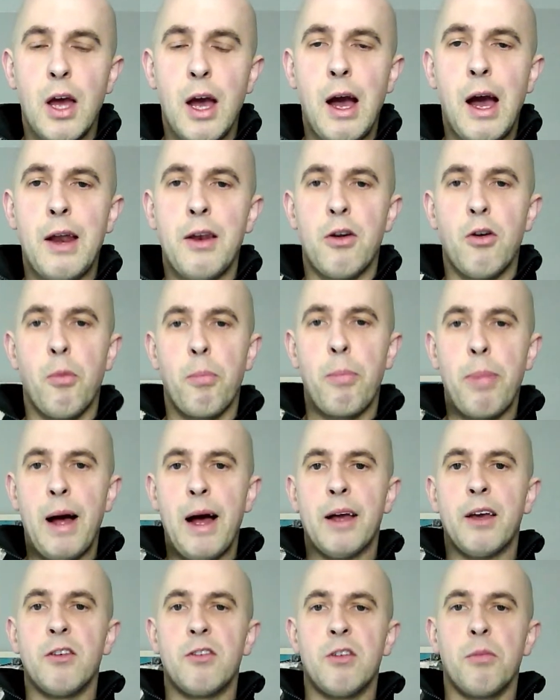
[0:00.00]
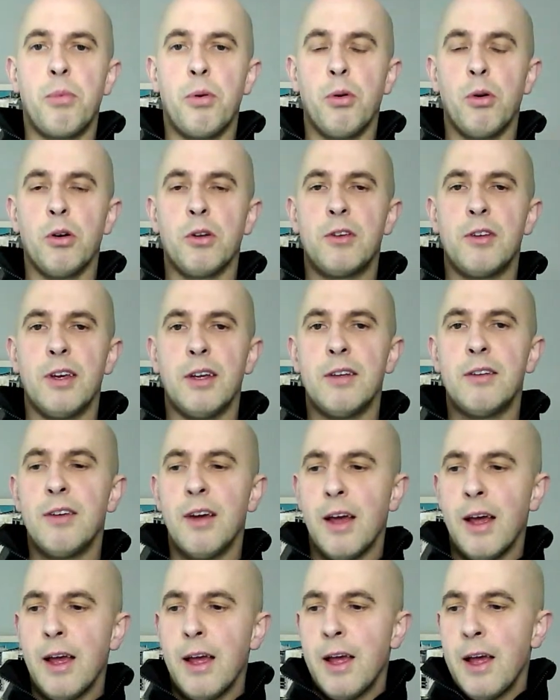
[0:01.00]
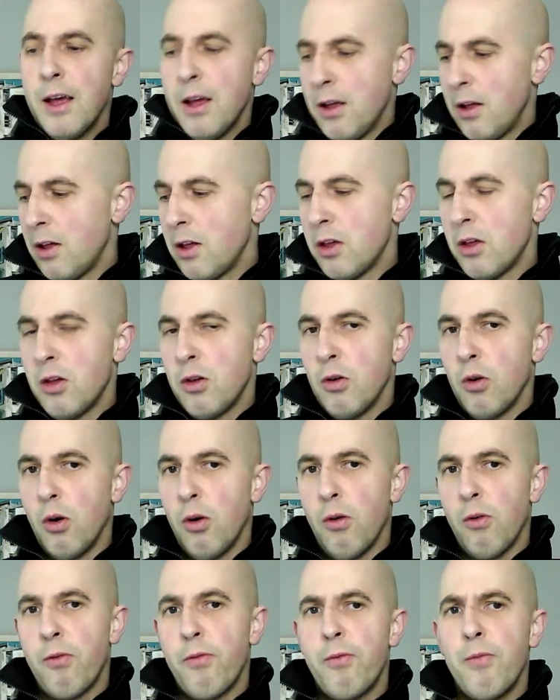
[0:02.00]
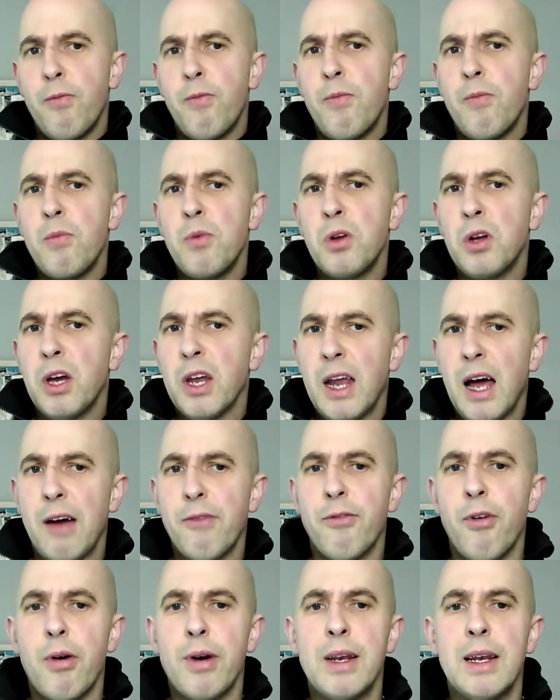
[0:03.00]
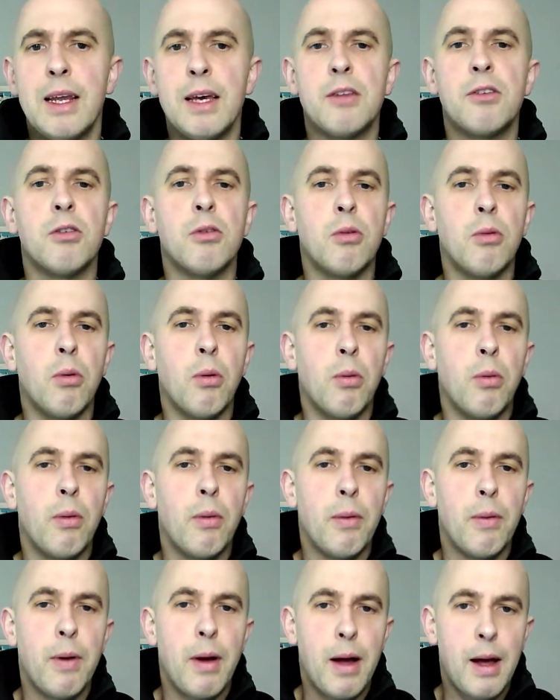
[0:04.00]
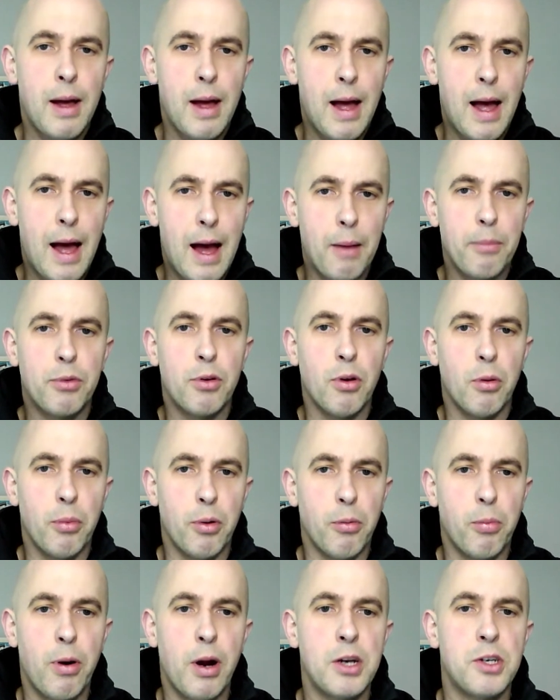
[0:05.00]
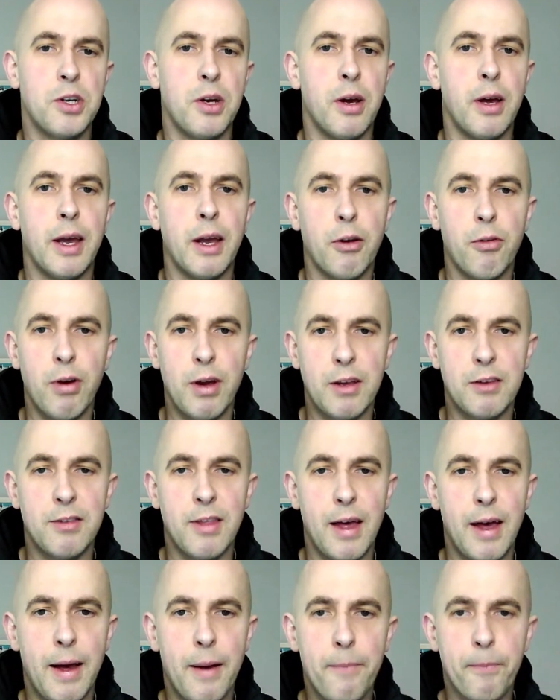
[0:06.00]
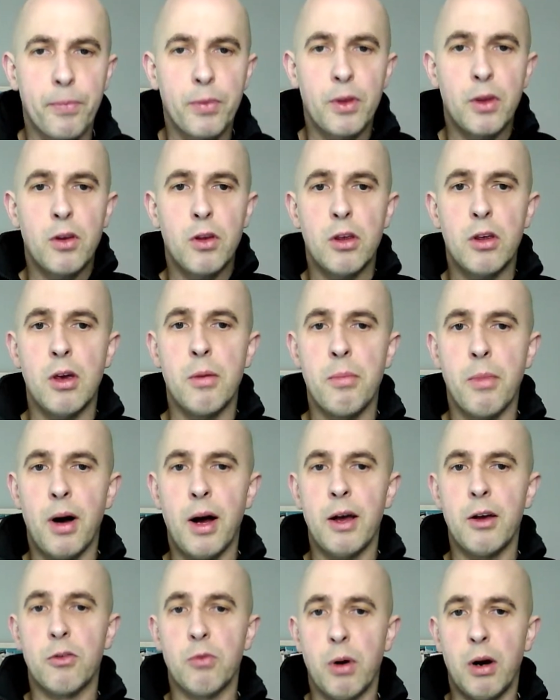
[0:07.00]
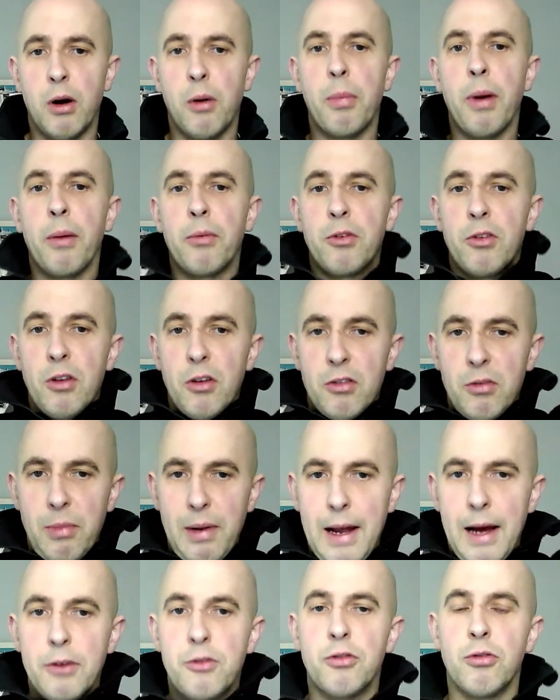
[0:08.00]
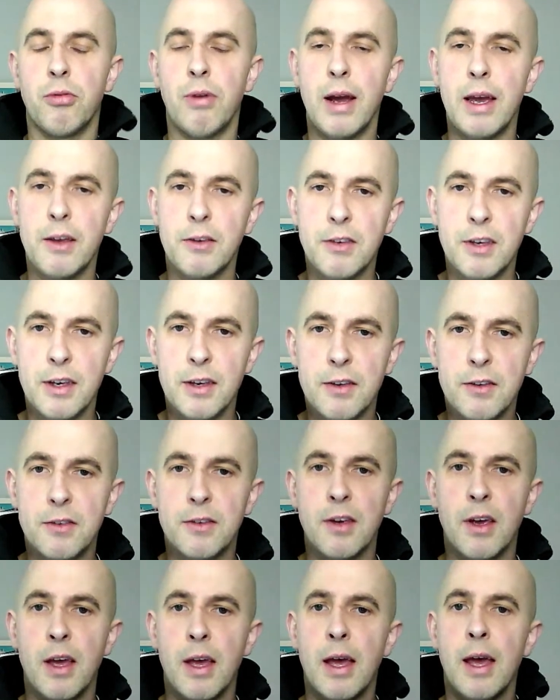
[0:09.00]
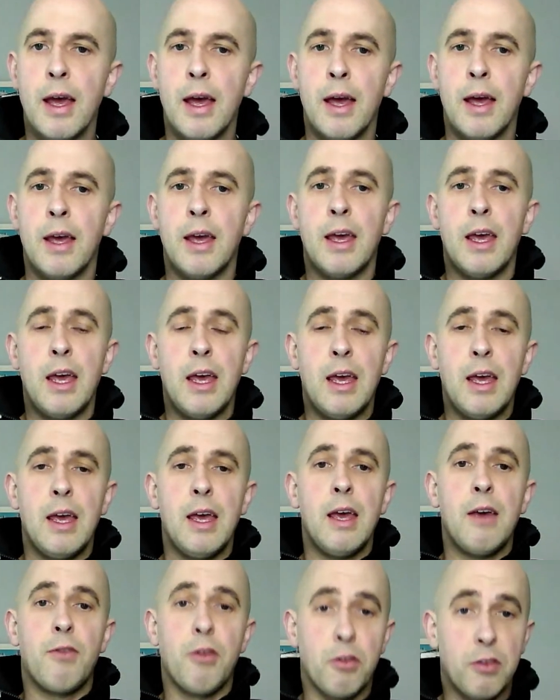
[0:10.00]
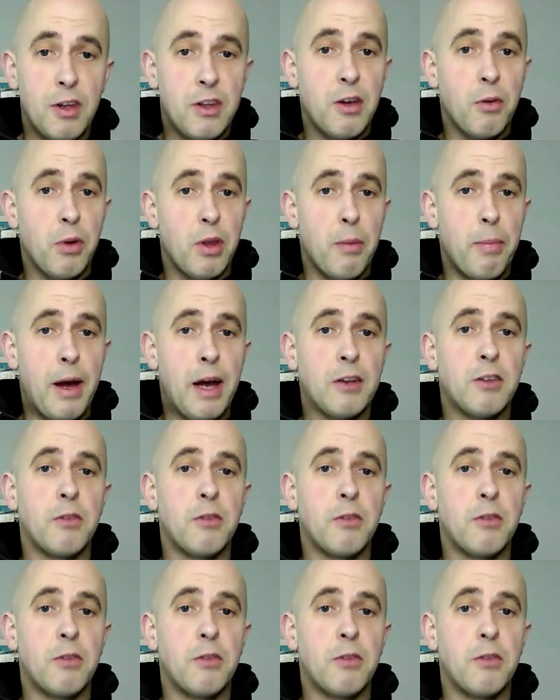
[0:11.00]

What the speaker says: and your back is supported, you're going to have very little abdominal pressure increase there. You might as well be able to do some lateral raises. if you're sitting with your back